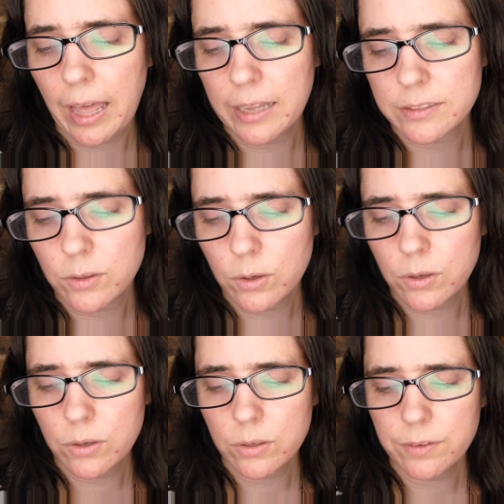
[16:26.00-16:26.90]
Add
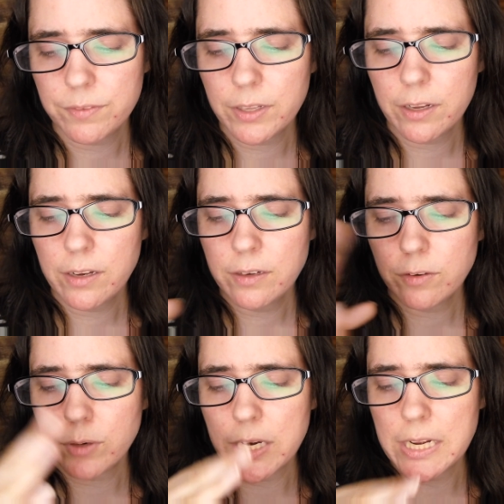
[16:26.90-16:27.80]
all of the
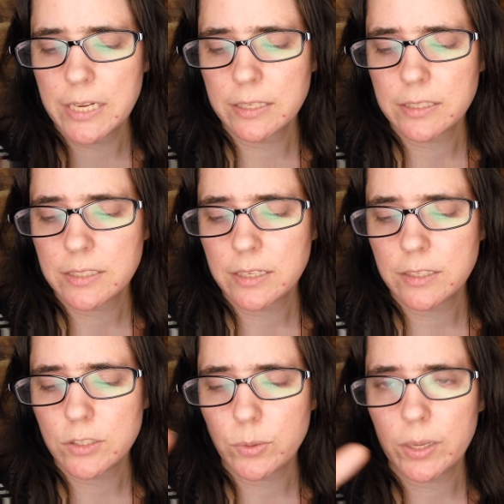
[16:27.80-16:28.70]
ingredients
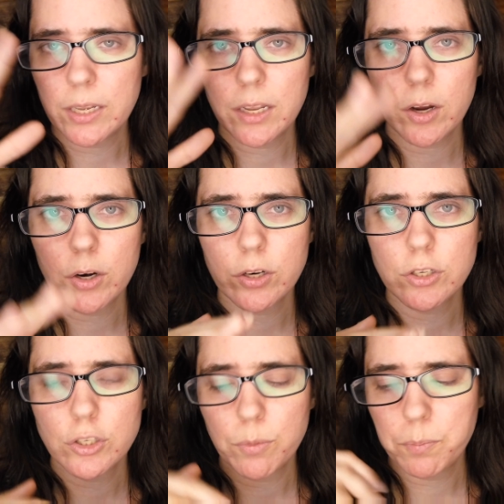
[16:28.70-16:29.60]
into a
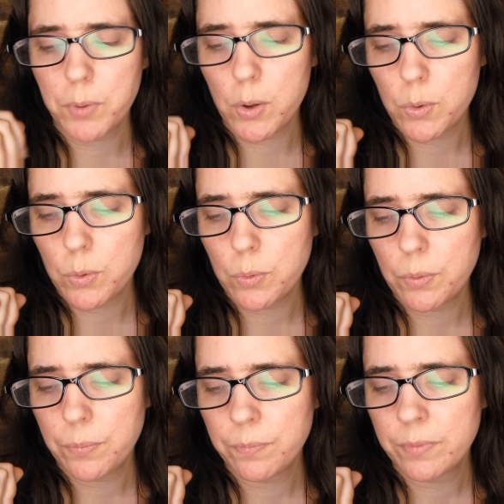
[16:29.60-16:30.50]
large bowl
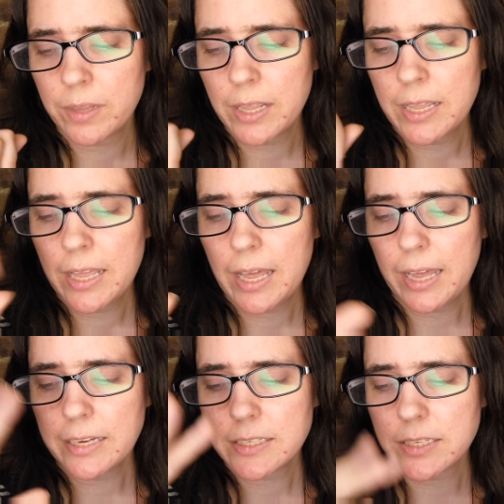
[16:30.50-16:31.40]

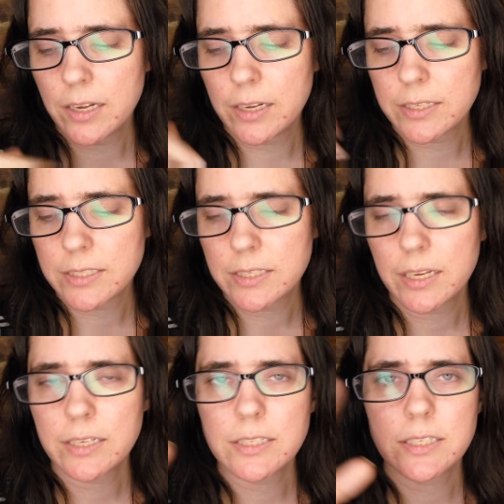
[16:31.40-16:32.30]
and toss
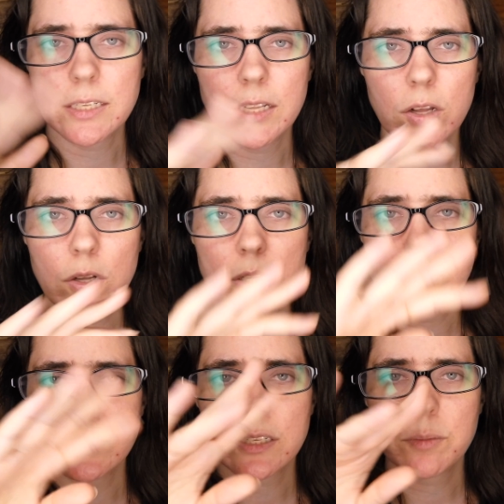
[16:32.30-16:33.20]
until all
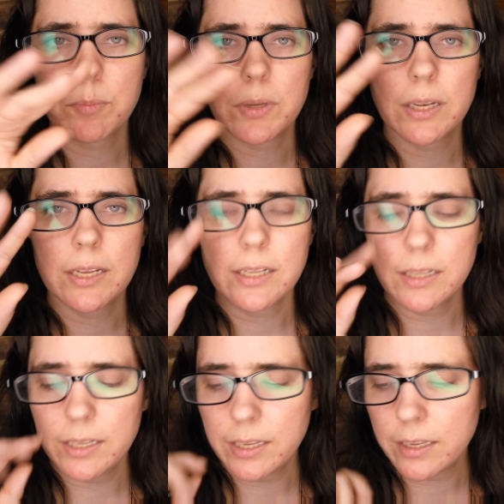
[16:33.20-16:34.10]
is
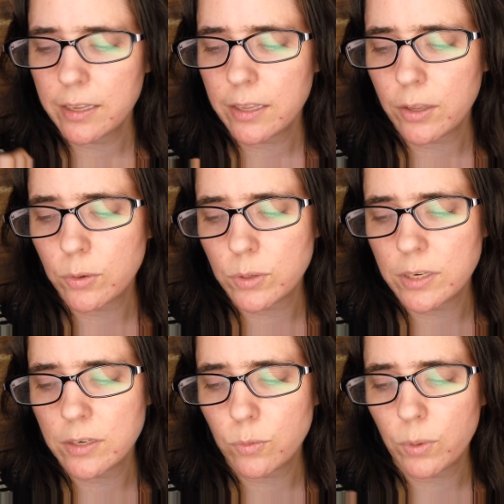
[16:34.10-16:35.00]
completely
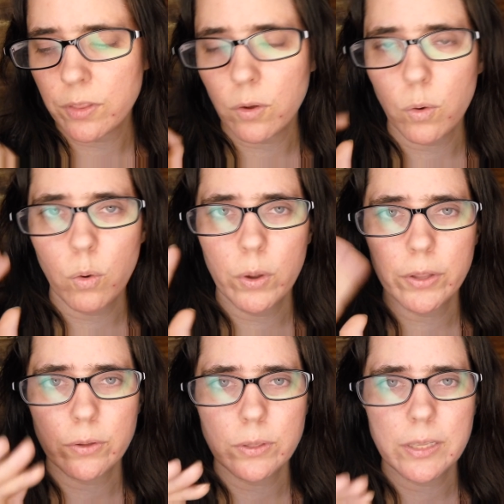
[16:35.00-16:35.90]
coated with
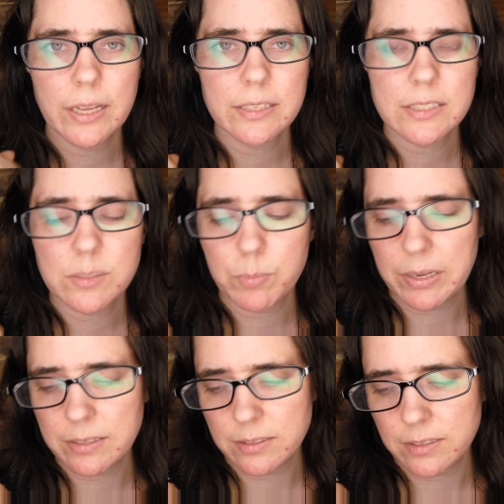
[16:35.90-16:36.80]
oil and
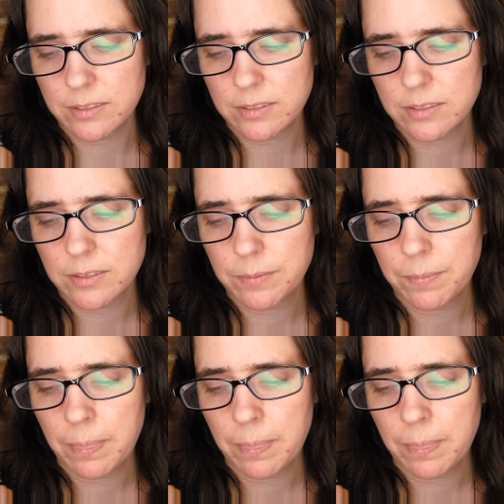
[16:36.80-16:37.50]
spices.